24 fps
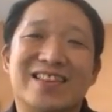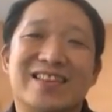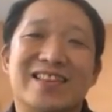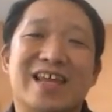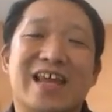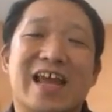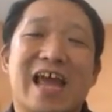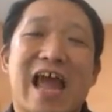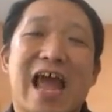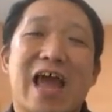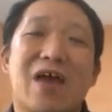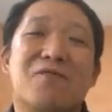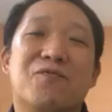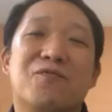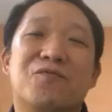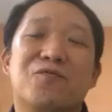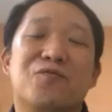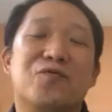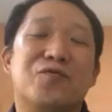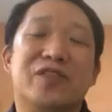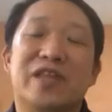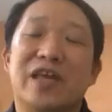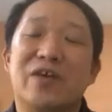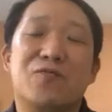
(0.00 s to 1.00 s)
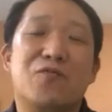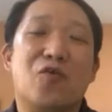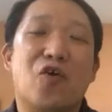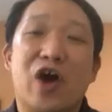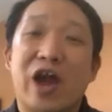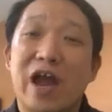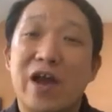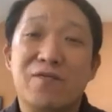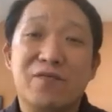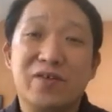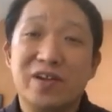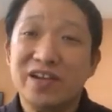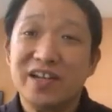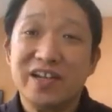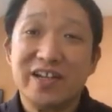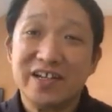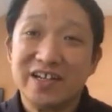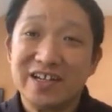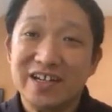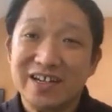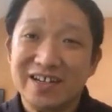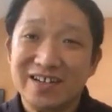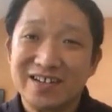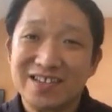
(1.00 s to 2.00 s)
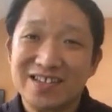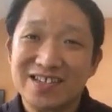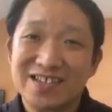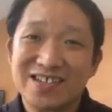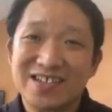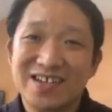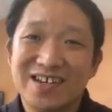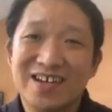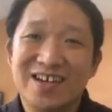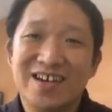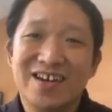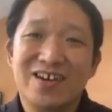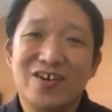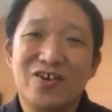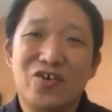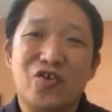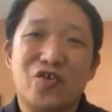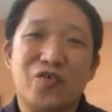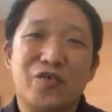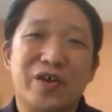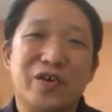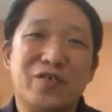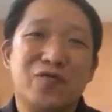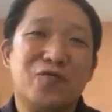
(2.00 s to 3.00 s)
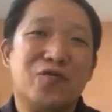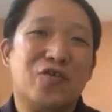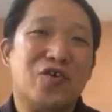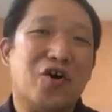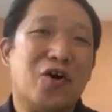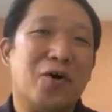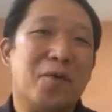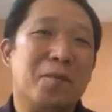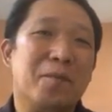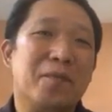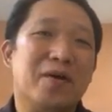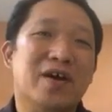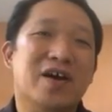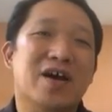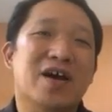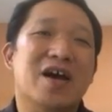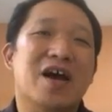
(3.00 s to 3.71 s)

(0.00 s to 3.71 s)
they forever learning, going from